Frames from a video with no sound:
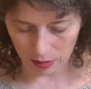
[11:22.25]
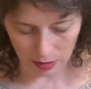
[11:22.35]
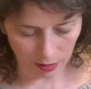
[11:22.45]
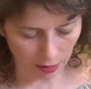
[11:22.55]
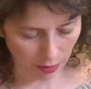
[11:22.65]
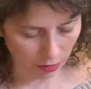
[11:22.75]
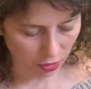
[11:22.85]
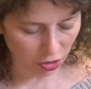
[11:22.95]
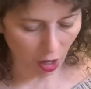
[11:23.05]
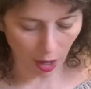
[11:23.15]
their
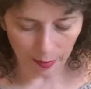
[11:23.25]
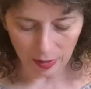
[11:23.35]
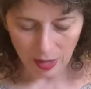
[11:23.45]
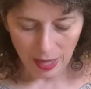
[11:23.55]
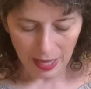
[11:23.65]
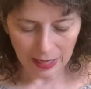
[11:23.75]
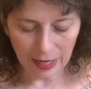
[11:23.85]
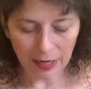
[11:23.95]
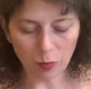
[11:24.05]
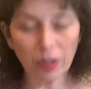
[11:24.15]
shop, and I
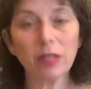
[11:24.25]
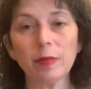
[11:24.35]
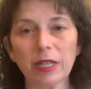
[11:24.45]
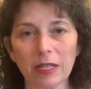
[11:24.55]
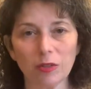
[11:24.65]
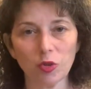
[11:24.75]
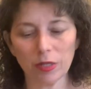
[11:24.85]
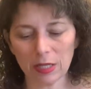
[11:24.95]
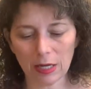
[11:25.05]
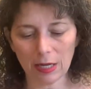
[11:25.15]
had really been
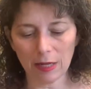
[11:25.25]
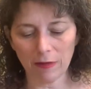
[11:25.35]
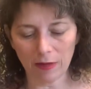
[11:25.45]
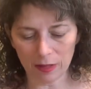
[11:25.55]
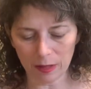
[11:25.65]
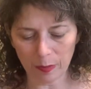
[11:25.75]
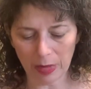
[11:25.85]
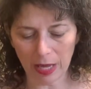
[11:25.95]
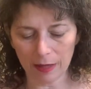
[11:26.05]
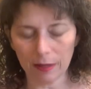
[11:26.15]
interested in this
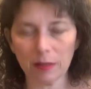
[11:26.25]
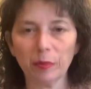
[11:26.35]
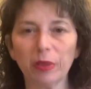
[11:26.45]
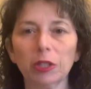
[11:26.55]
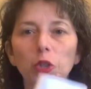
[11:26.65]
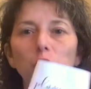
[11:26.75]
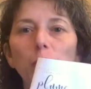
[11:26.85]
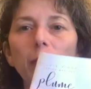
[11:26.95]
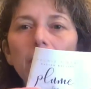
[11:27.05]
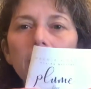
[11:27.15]
base, this
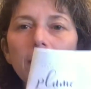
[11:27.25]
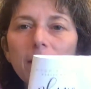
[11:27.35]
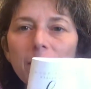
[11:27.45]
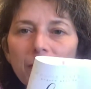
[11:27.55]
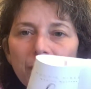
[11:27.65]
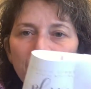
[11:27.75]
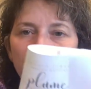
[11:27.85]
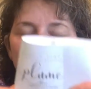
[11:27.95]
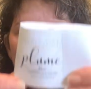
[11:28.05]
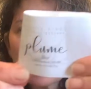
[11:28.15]
Plume.
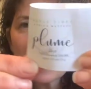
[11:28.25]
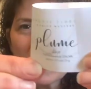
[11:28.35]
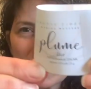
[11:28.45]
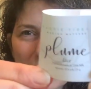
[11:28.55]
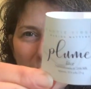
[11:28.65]
See